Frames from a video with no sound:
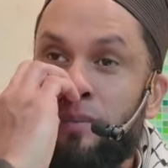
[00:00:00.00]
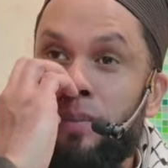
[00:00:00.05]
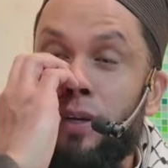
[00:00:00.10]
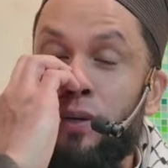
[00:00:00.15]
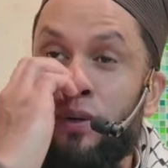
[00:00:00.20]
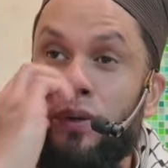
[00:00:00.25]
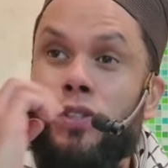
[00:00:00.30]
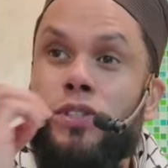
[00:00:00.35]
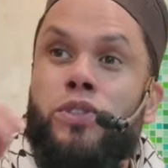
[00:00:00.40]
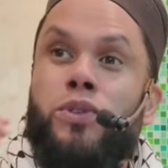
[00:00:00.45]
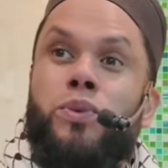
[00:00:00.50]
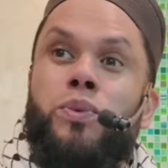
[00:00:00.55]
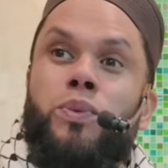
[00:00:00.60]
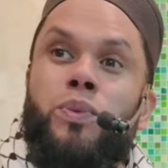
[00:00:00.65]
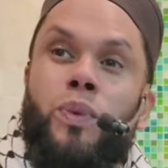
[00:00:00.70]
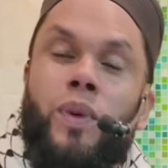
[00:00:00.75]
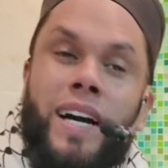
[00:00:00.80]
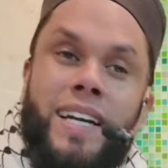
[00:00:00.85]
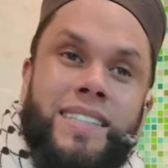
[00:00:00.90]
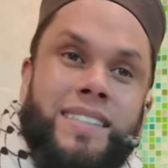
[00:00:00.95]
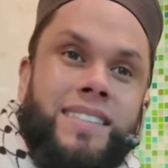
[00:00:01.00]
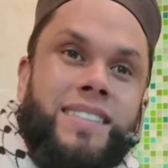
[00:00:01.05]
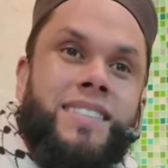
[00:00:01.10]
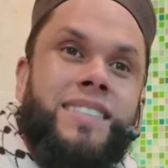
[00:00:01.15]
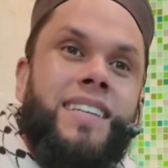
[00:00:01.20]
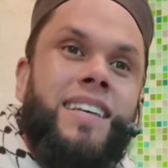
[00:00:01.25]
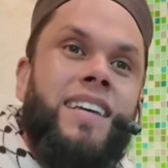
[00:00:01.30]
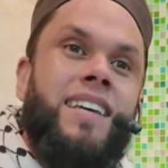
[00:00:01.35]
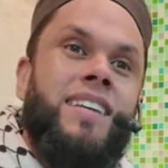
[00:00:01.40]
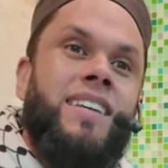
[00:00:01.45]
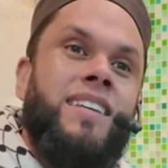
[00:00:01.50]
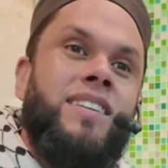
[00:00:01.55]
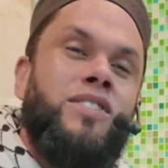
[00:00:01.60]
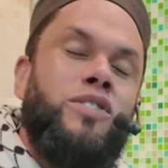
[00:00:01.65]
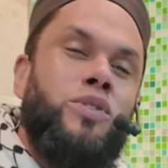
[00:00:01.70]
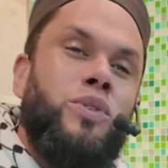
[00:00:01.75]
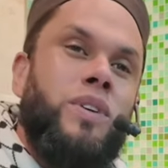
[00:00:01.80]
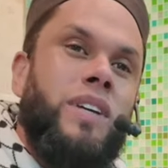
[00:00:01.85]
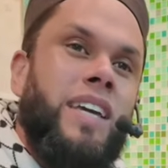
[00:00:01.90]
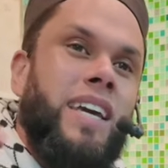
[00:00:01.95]
Because you want
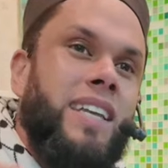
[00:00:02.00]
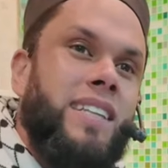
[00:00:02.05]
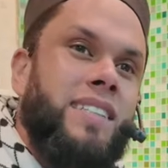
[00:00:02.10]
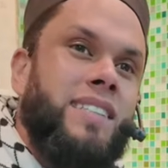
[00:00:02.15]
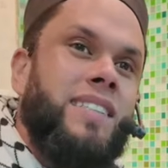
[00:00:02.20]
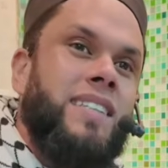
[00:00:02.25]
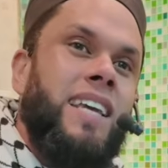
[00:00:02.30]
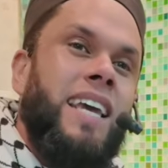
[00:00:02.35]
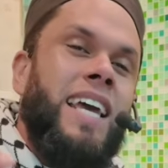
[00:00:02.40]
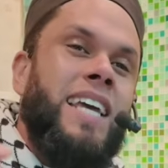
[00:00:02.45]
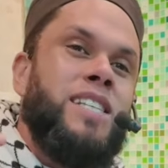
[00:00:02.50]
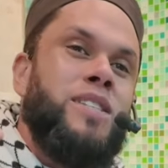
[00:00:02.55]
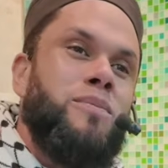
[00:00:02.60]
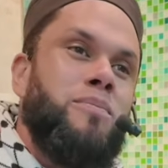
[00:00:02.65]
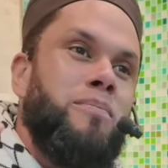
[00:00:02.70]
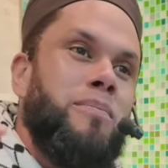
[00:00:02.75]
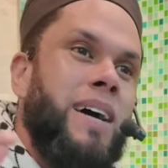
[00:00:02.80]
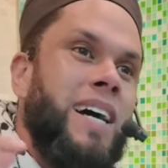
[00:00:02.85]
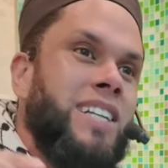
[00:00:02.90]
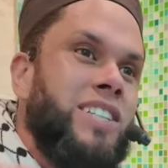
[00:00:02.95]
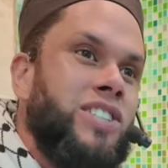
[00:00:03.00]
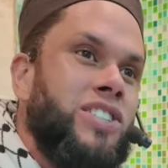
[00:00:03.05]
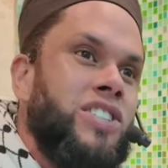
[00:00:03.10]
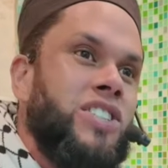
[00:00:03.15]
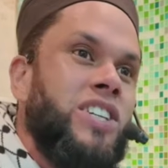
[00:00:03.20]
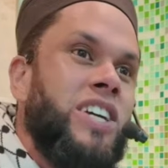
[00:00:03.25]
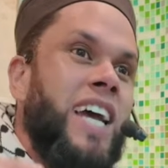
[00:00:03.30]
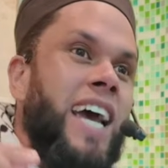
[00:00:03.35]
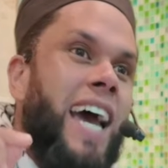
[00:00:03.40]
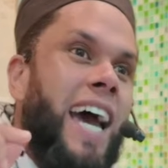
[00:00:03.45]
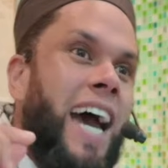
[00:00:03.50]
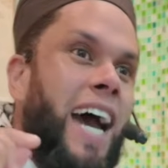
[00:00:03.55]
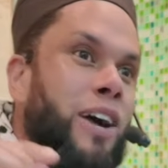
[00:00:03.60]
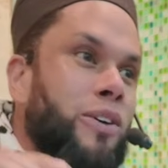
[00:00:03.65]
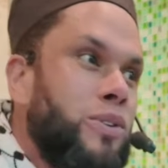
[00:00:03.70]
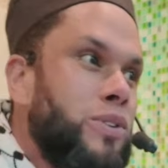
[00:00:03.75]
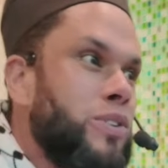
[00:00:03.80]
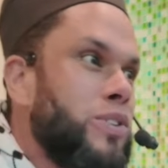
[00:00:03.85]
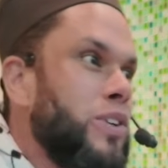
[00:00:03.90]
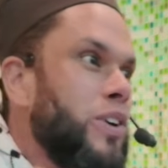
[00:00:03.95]
to get as much
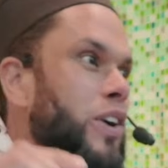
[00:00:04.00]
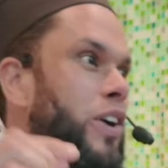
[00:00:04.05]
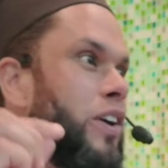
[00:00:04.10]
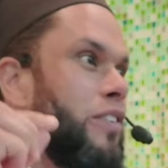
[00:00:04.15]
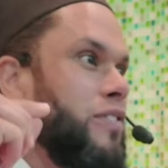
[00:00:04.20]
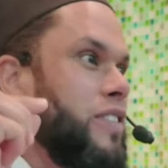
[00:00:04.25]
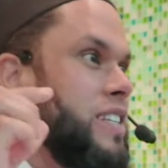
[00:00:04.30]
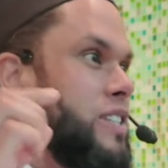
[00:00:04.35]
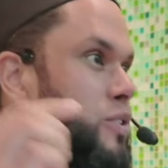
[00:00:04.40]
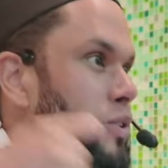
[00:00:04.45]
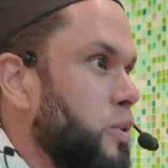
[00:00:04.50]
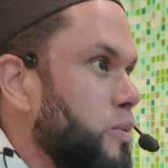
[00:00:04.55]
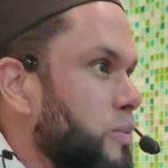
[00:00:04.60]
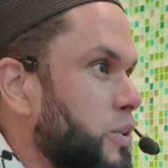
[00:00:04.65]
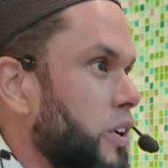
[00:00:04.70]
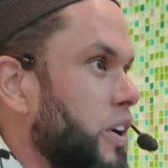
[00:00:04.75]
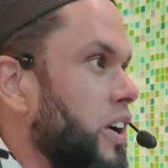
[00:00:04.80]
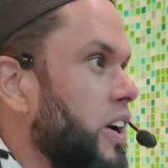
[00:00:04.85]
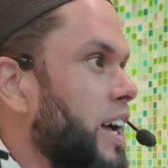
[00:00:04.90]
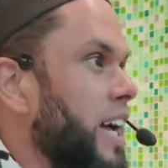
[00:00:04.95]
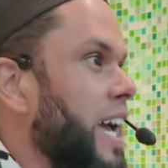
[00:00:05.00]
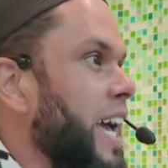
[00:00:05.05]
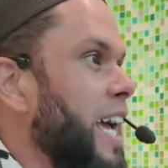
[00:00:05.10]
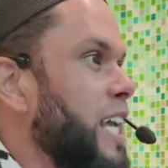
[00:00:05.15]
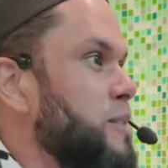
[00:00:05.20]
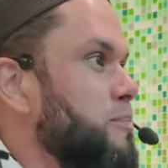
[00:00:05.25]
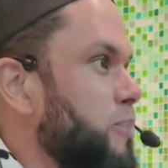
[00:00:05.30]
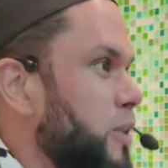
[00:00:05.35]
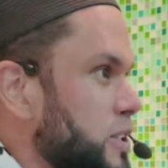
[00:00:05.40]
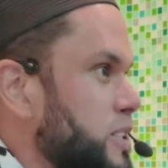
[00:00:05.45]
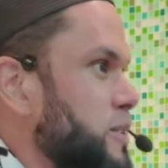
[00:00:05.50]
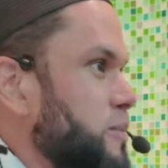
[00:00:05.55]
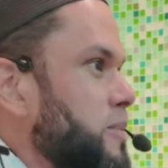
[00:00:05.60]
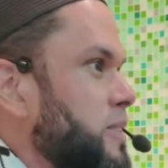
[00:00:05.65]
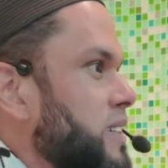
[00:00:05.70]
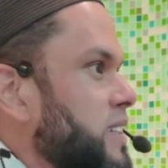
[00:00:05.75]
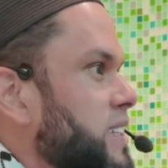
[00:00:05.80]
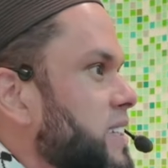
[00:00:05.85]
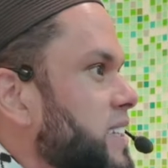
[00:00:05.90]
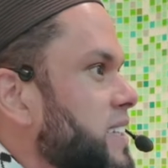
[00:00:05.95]
out of this umrah as
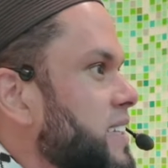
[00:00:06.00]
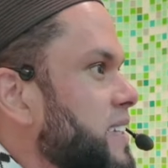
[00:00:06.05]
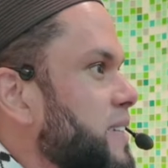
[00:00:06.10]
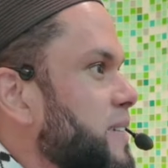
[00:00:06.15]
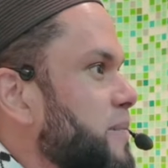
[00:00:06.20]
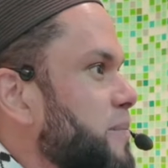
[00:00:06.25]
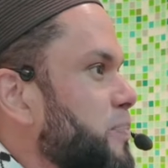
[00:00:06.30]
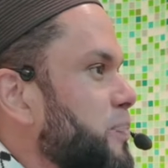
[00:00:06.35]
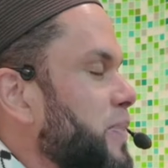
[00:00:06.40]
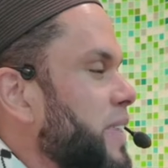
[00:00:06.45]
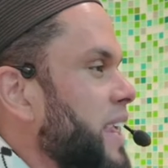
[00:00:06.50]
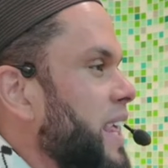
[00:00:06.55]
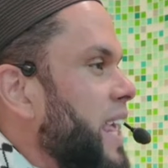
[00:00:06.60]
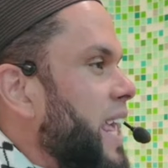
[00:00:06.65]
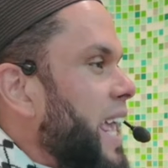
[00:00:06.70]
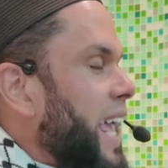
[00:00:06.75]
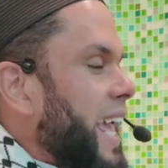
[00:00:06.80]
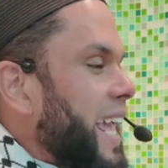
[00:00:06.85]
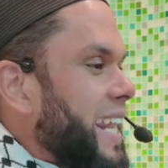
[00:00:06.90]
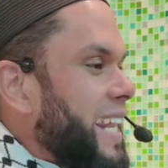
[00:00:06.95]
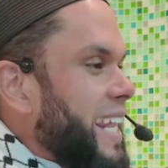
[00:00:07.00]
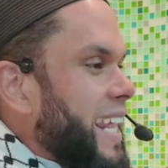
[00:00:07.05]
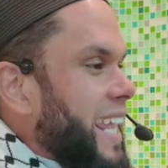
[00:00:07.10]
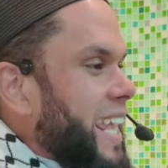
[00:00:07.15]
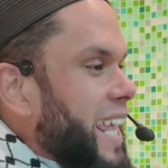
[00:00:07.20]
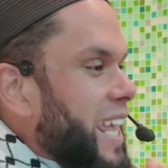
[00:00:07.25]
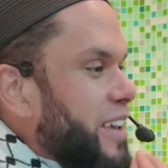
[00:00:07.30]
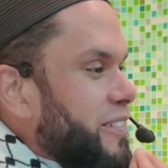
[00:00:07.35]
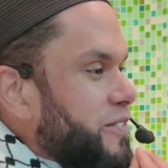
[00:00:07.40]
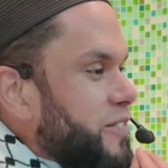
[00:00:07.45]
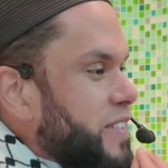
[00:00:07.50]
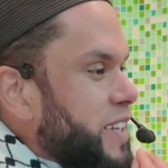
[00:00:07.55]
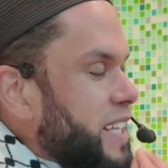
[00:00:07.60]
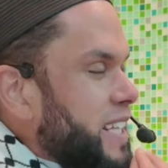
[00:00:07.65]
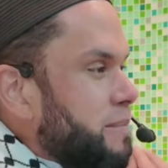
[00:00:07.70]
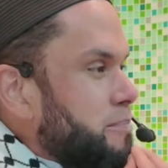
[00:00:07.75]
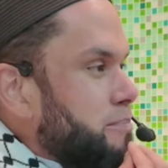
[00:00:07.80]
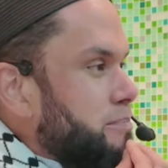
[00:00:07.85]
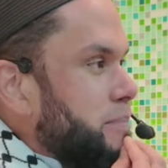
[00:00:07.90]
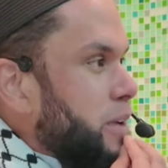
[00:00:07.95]
possible. And
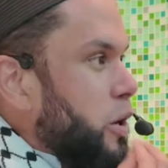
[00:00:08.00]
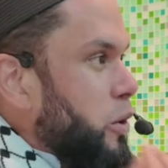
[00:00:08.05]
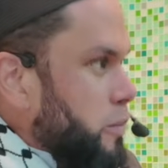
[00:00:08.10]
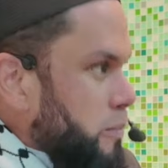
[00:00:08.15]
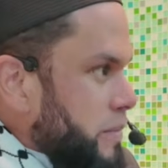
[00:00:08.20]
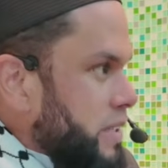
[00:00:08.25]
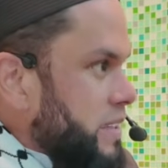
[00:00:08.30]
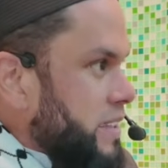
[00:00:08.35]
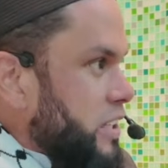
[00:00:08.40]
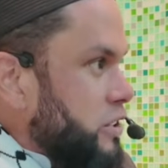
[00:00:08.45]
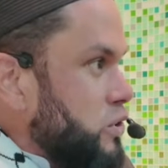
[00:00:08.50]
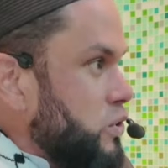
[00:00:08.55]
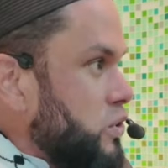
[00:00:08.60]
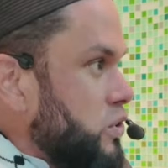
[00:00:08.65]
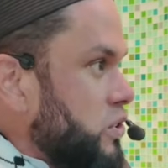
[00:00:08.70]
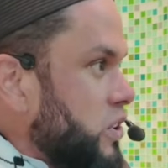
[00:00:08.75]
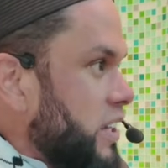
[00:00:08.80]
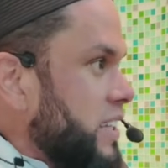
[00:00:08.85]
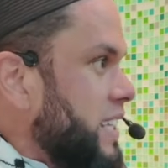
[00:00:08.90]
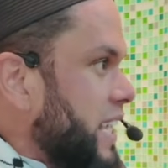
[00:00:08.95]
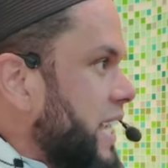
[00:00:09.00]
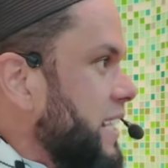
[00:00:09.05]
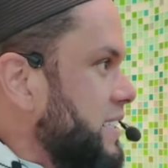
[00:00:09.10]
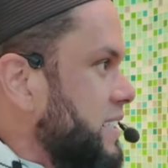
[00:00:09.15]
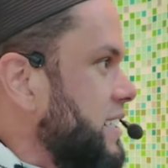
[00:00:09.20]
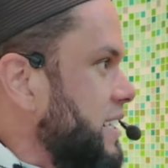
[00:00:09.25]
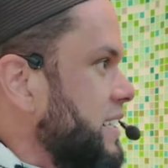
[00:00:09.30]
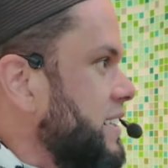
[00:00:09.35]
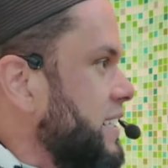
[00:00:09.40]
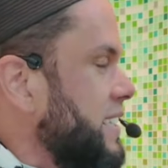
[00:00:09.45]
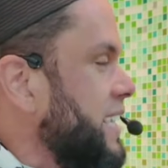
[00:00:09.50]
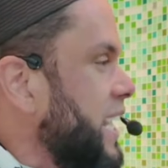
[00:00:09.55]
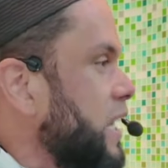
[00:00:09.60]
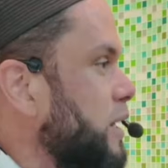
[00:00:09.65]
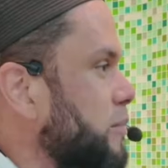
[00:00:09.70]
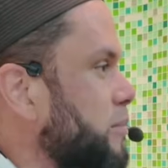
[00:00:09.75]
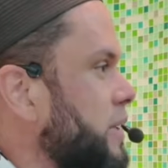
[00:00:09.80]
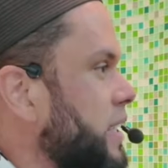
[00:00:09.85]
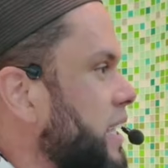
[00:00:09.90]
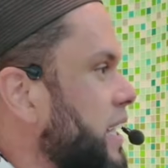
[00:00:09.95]
every moment that you're not uttering the
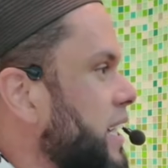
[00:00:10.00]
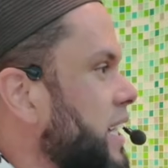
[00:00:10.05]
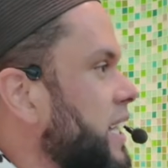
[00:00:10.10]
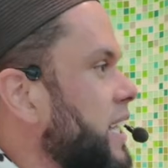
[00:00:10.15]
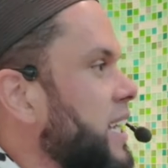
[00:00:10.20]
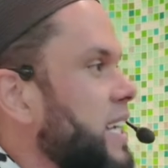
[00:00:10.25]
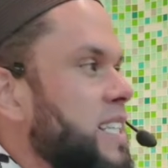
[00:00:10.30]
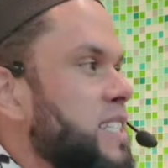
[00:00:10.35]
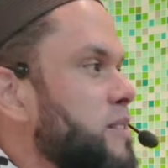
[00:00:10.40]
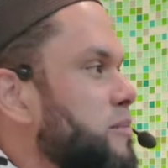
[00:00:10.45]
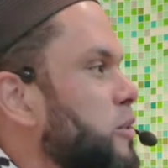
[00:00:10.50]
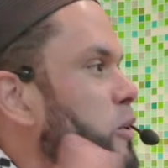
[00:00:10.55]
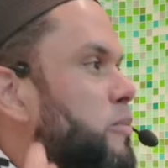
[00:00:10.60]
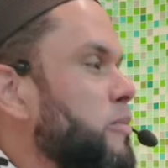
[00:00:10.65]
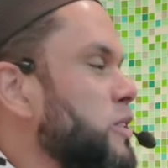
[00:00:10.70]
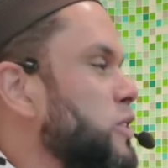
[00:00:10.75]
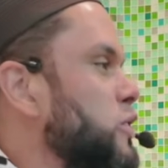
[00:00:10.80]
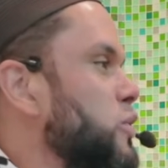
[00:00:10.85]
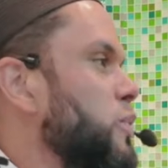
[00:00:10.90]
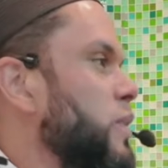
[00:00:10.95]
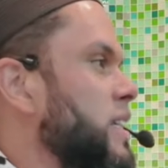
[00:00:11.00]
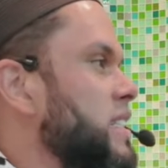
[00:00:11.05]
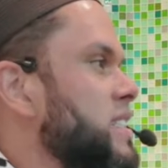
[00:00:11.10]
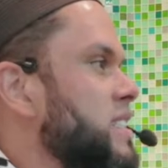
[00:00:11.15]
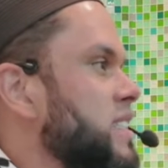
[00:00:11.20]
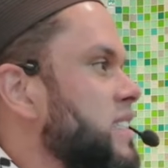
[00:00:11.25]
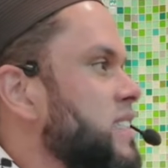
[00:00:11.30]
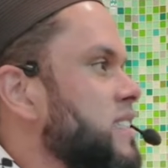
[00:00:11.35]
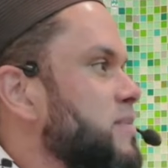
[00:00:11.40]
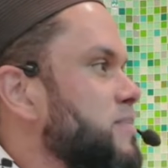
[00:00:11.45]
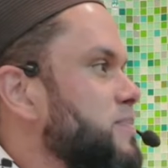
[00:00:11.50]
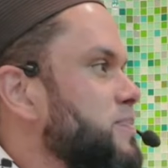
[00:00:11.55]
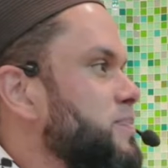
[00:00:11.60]
talbiyah is a moment you wasted.